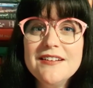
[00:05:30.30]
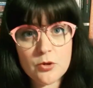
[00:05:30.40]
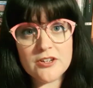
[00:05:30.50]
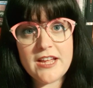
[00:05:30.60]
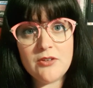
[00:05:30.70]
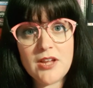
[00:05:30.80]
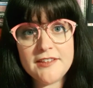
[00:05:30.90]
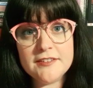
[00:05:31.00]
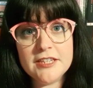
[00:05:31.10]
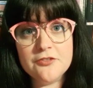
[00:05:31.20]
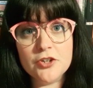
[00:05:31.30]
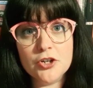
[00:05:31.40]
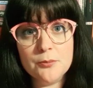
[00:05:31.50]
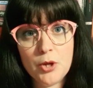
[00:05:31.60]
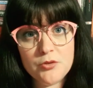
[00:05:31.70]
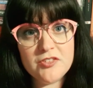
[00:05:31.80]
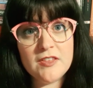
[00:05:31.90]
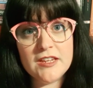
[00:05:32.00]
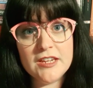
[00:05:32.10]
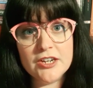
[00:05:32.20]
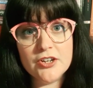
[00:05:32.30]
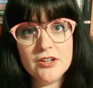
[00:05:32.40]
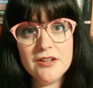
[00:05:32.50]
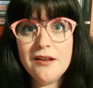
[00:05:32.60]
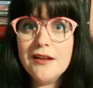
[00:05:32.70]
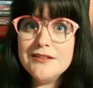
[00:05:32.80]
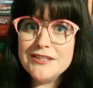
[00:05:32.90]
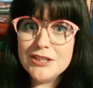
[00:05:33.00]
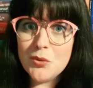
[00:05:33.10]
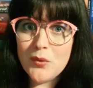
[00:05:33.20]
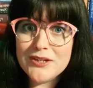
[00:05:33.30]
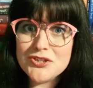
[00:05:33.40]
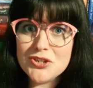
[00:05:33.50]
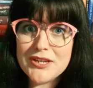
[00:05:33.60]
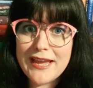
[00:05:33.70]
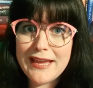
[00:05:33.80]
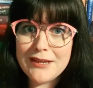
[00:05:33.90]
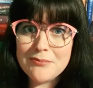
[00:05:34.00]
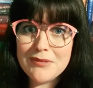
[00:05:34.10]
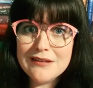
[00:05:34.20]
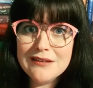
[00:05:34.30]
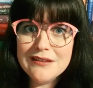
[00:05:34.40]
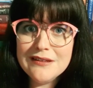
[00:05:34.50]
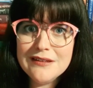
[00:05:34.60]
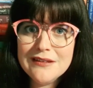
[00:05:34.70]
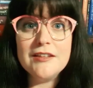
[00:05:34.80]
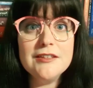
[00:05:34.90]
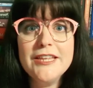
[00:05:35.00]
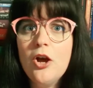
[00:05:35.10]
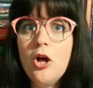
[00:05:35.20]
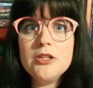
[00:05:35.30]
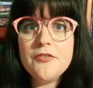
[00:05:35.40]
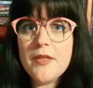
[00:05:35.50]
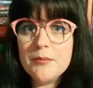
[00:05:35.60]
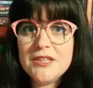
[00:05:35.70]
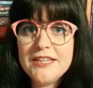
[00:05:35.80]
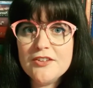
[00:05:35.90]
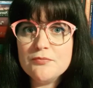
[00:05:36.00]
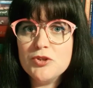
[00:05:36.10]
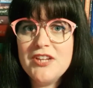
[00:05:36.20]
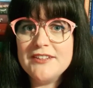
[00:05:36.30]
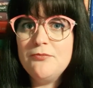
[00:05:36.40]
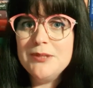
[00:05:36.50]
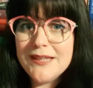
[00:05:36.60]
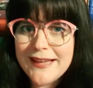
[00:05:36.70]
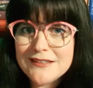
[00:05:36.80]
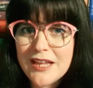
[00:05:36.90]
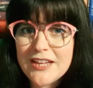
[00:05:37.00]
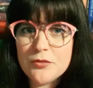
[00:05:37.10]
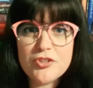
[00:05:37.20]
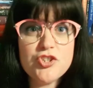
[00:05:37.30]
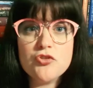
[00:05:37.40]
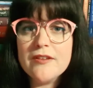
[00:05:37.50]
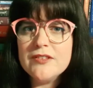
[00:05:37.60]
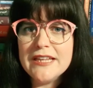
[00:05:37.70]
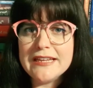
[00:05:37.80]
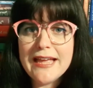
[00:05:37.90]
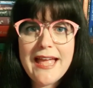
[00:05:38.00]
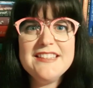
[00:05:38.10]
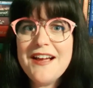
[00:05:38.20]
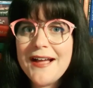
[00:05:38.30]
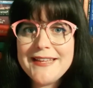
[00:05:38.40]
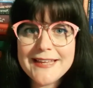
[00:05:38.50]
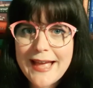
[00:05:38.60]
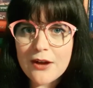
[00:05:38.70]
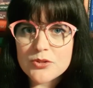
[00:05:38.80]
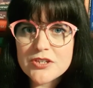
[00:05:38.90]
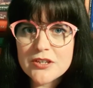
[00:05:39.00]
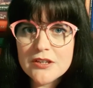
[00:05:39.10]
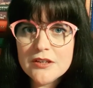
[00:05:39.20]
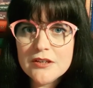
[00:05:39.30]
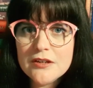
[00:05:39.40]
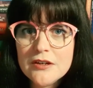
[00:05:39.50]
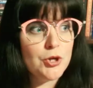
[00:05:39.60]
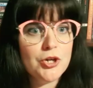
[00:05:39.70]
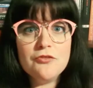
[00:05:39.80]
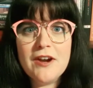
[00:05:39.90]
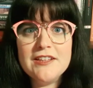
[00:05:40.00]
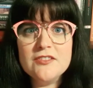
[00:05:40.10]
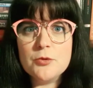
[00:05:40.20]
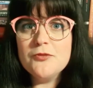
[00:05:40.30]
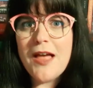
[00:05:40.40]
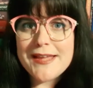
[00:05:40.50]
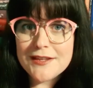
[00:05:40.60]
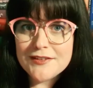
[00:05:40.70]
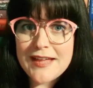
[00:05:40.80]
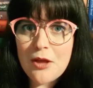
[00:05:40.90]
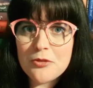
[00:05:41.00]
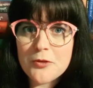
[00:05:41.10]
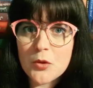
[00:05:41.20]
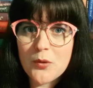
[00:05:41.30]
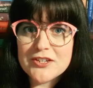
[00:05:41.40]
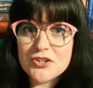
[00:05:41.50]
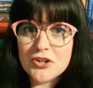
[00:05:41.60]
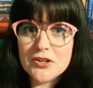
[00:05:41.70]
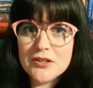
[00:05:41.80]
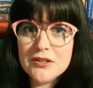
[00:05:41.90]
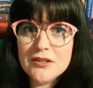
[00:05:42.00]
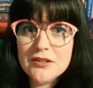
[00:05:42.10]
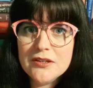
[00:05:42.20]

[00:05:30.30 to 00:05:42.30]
And this worked out nicely for most of the year, until winter came. Suddenly, all of Thumbelina's protective plant life was shriveling and dying out. Her bird friends were flying south for the winter.